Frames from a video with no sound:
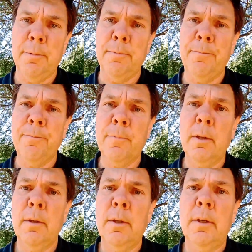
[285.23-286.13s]

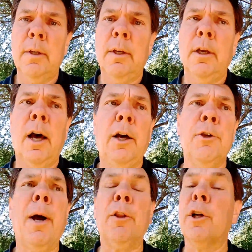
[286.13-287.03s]

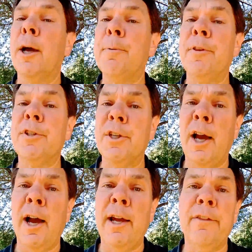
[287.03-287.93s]
You might look up in the
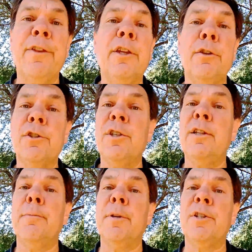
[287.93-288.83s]
sky and think you see
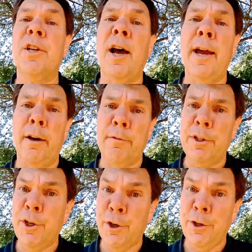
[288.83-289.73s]
the Messiah
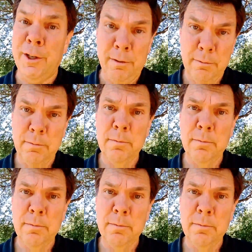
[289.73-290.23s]
returning.